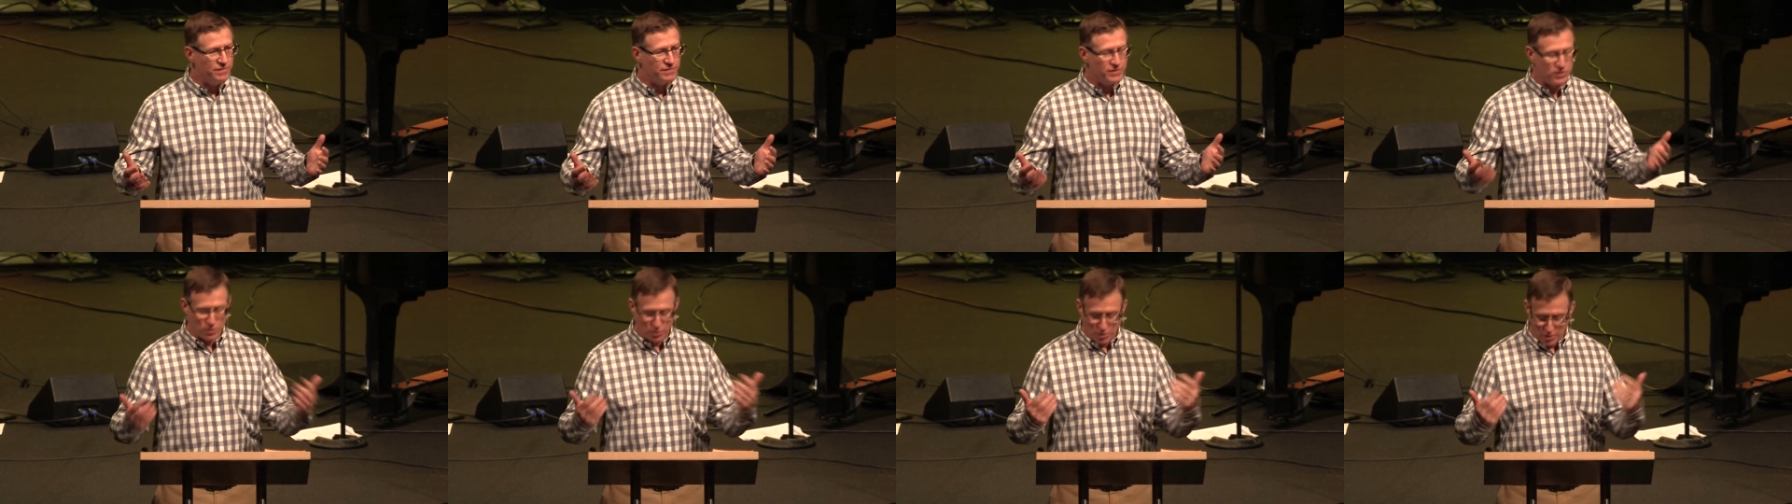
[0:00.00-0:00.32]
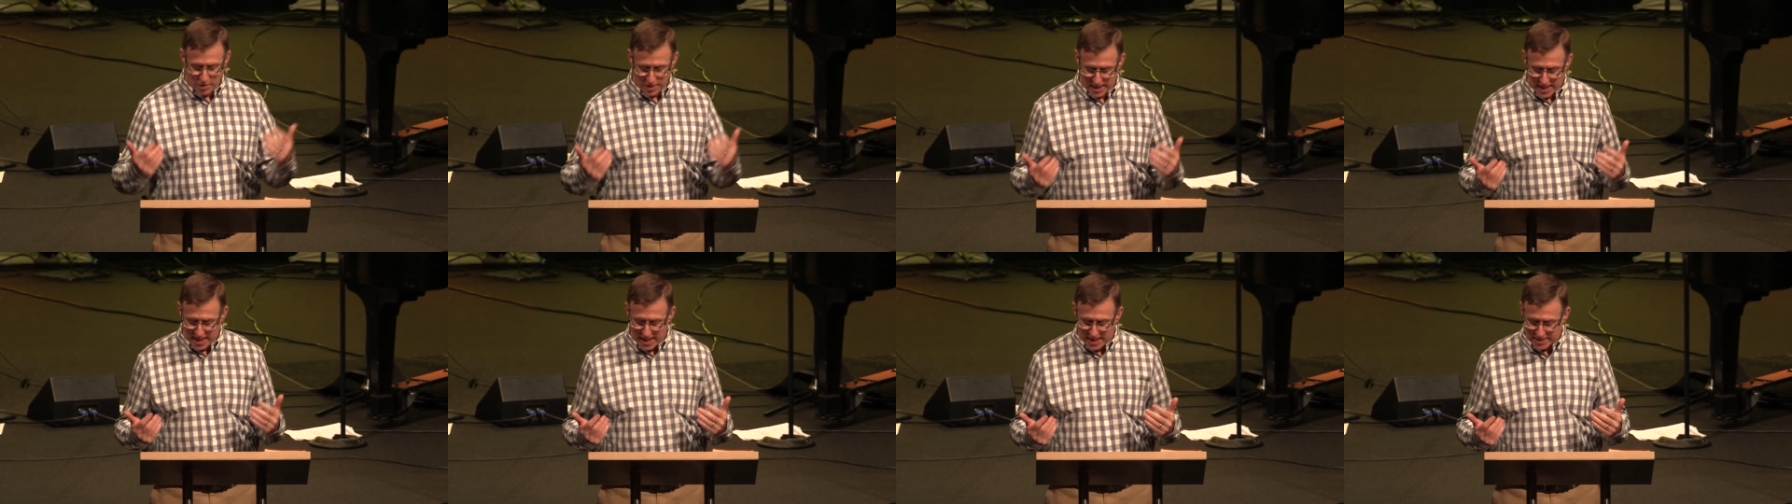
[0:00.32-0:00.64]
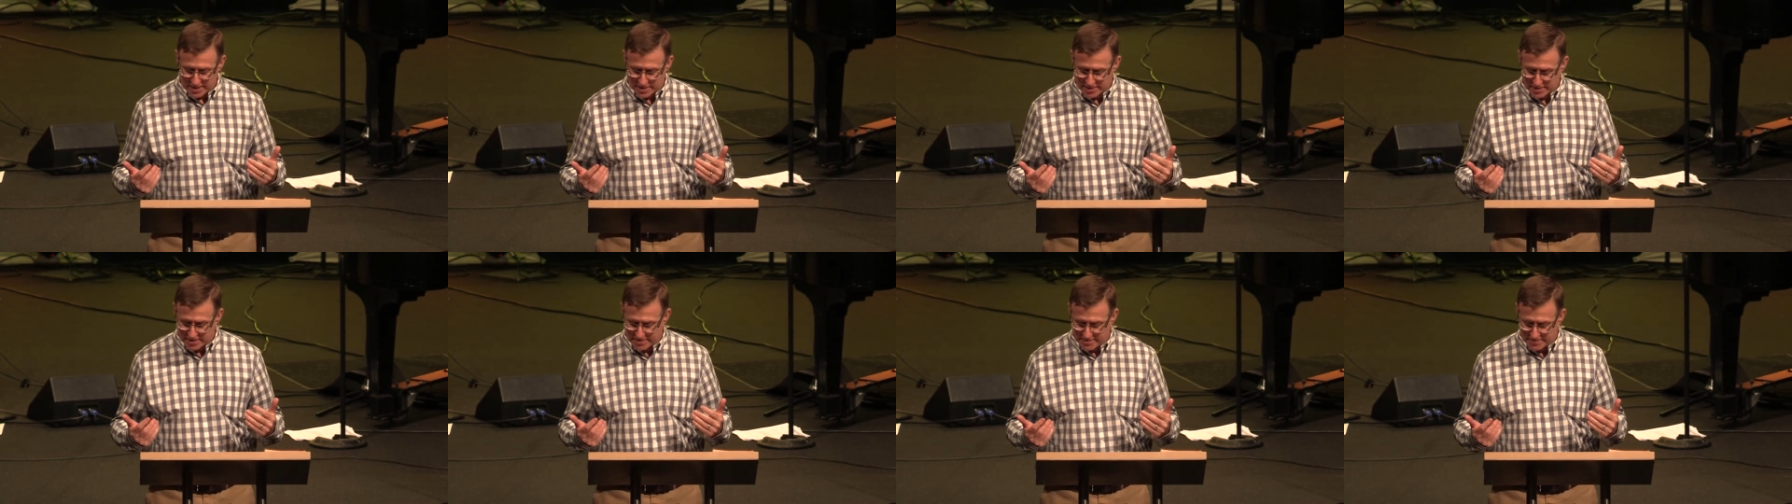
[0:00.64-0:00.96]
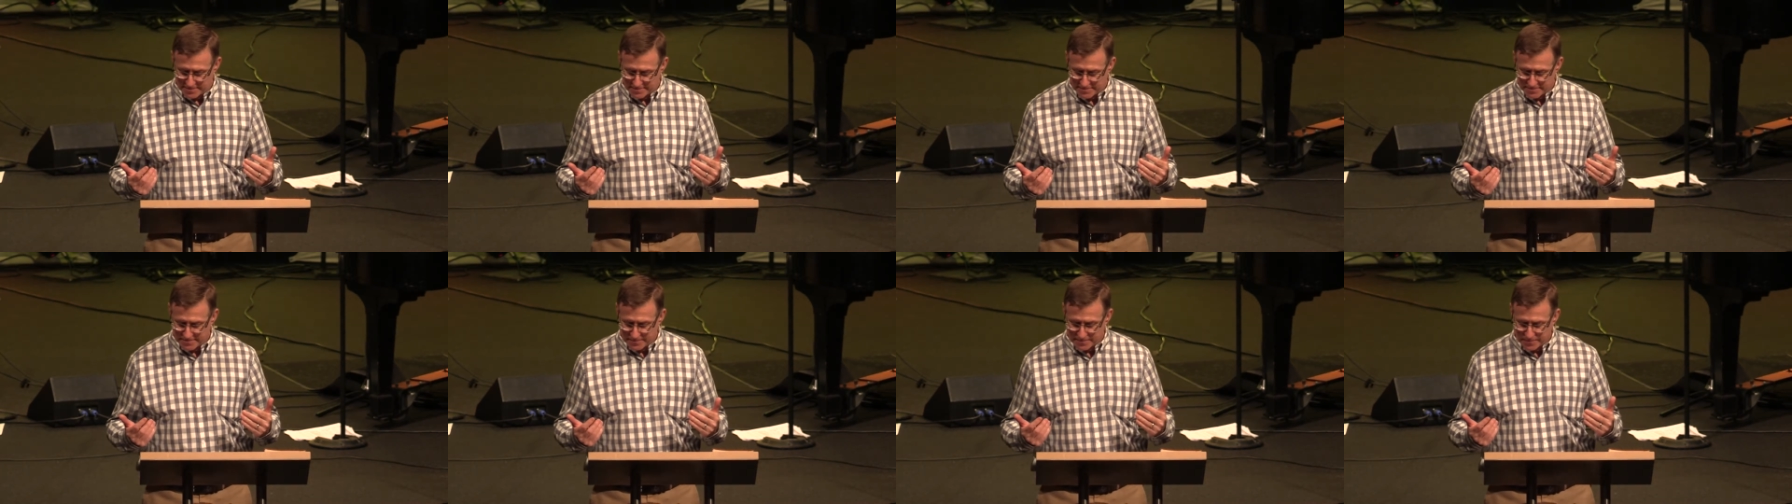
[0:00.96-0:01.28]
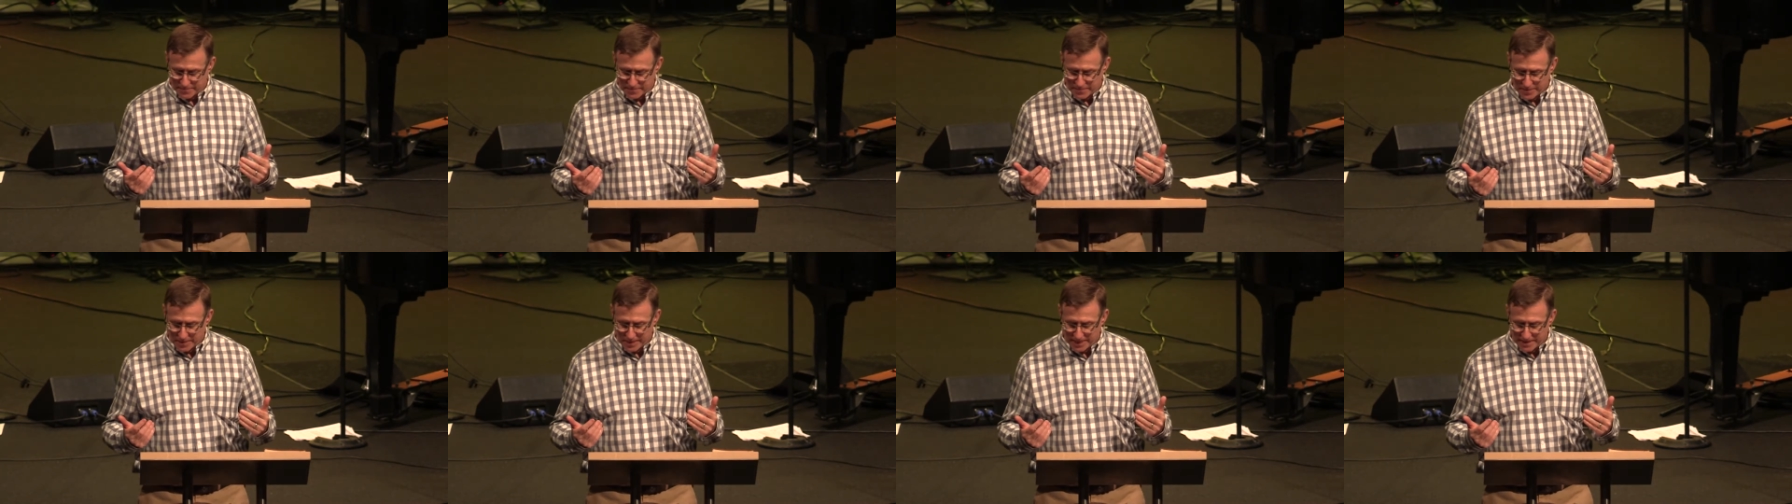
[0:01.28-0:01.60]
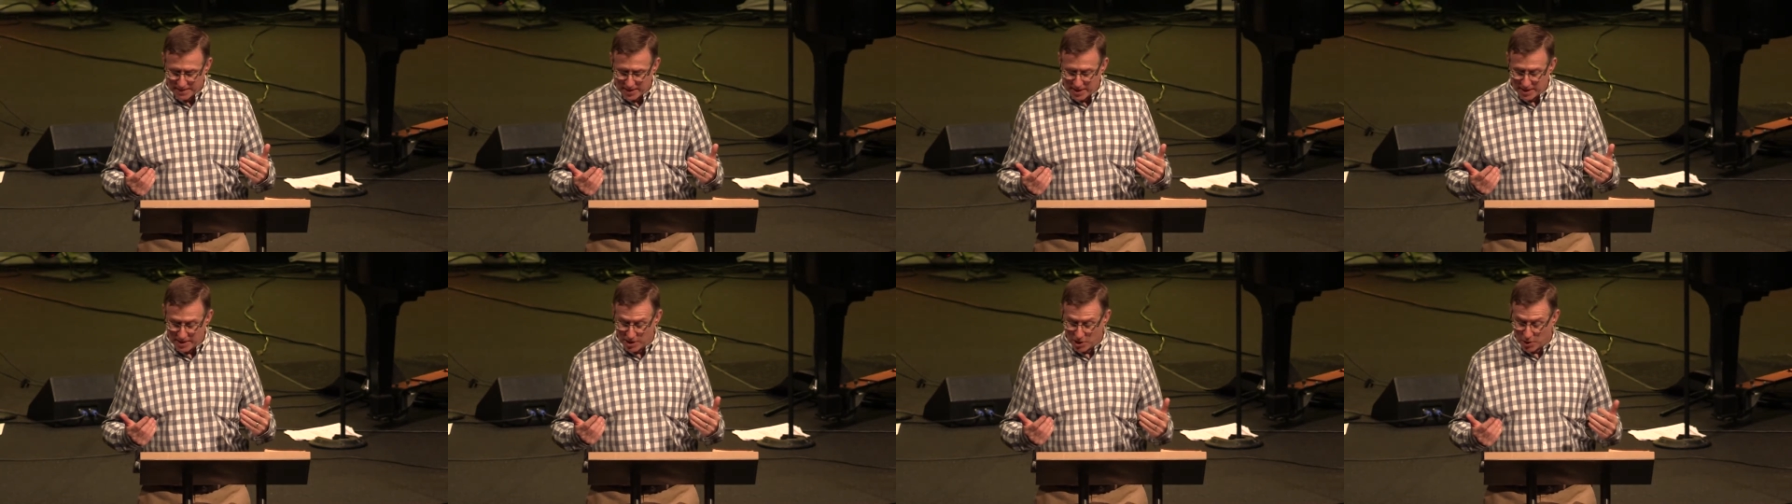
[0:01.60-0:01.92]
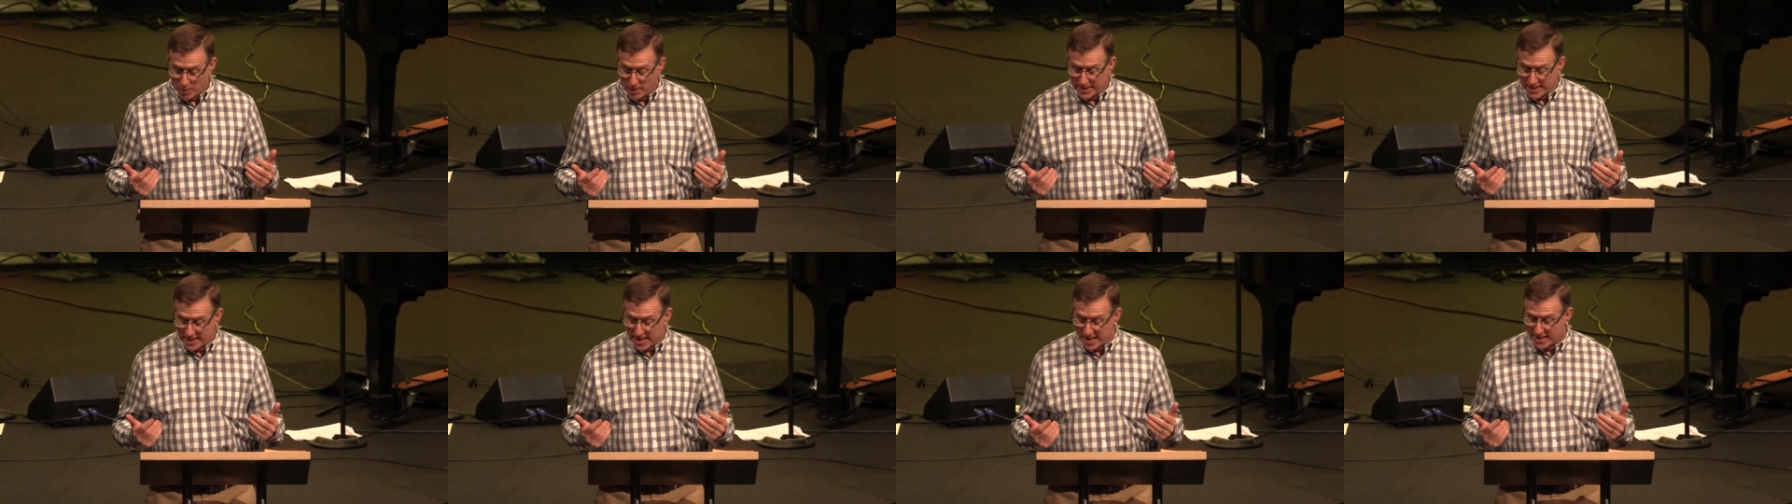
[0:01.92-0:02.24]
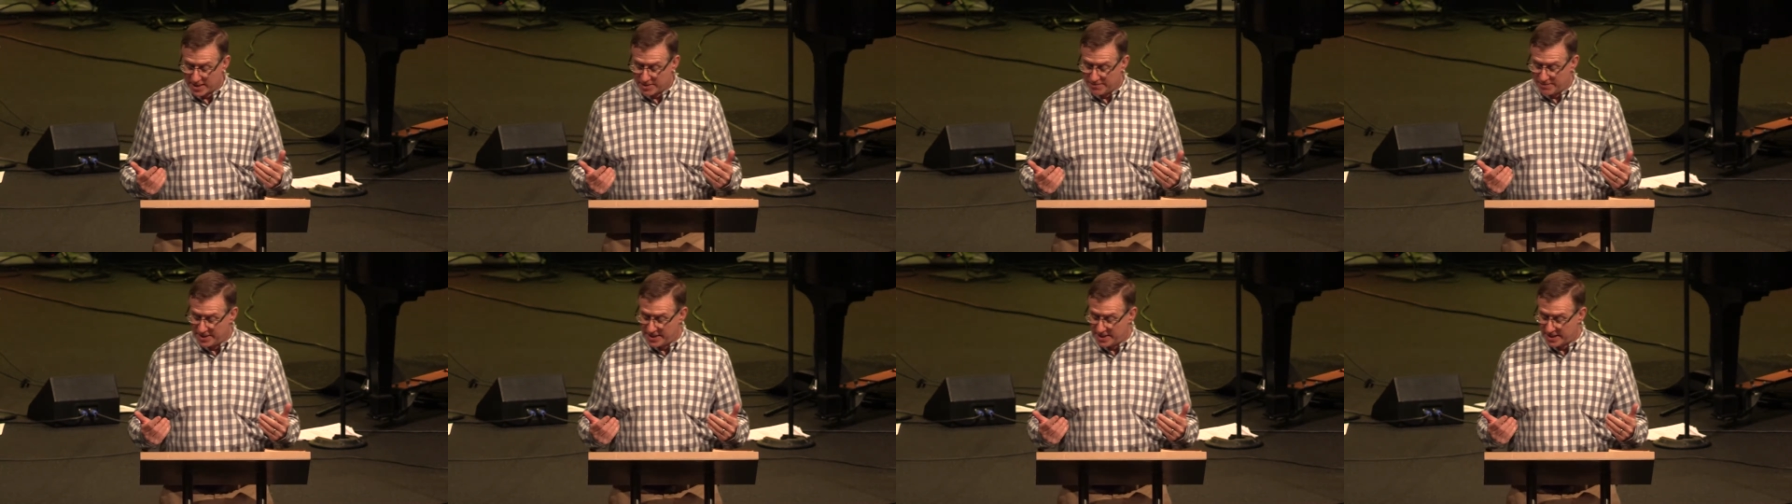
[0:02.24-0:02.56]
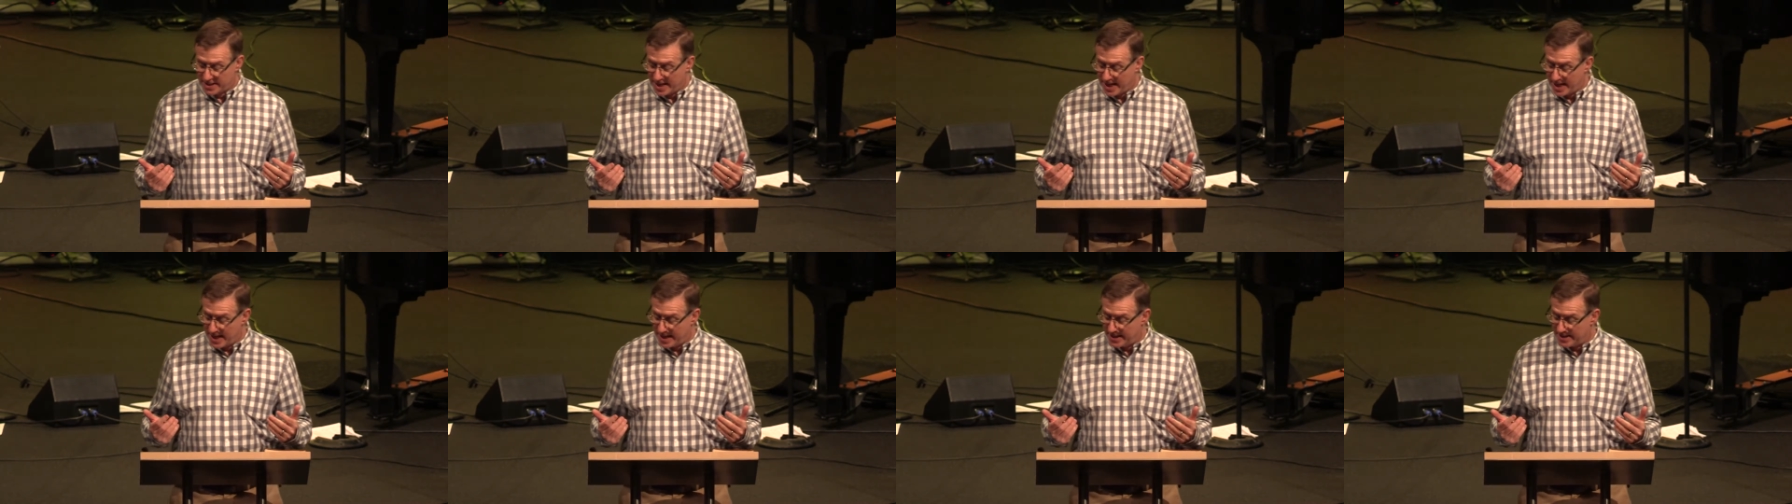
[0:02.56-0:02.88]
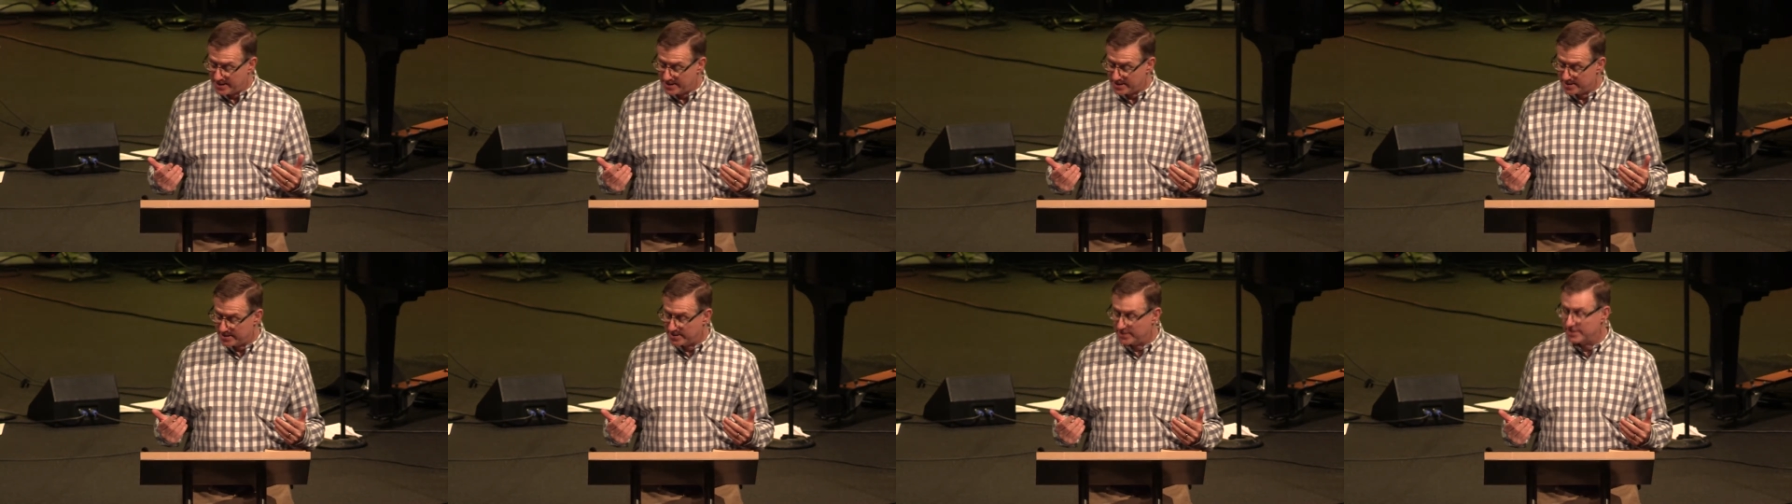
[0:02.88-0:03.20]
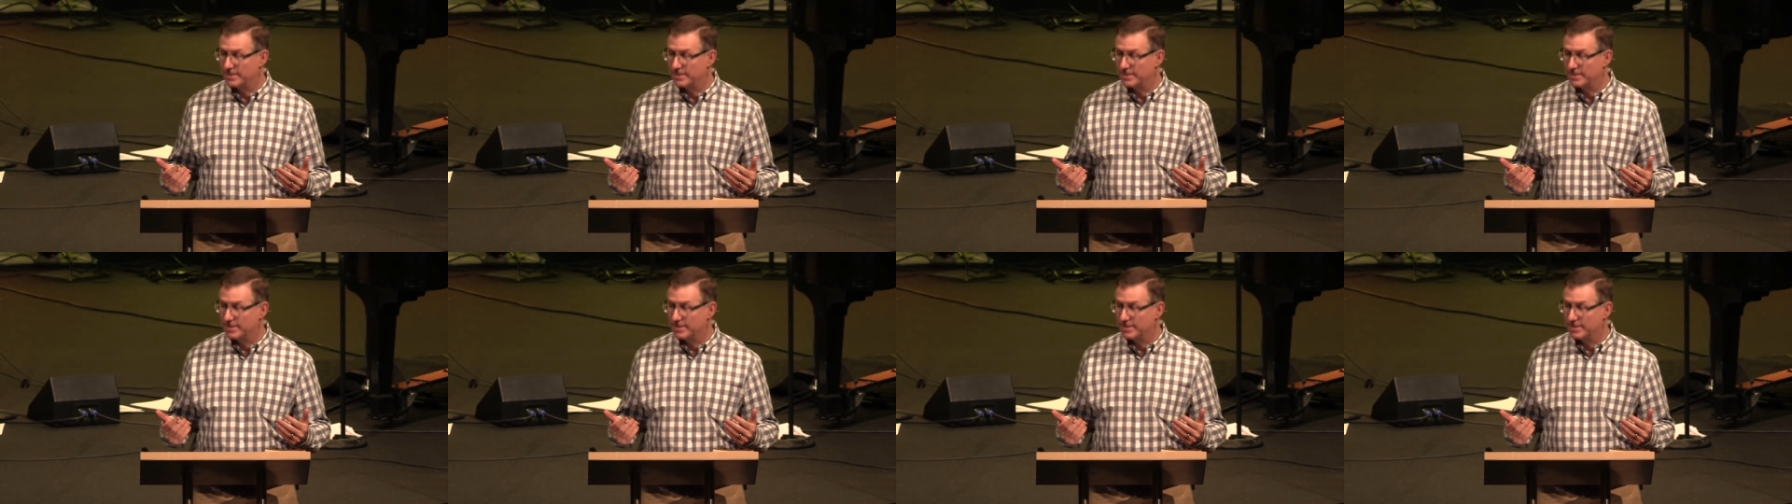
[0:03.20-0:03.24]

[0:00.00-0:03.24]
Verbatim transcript: toward us. And knowing that to be the case,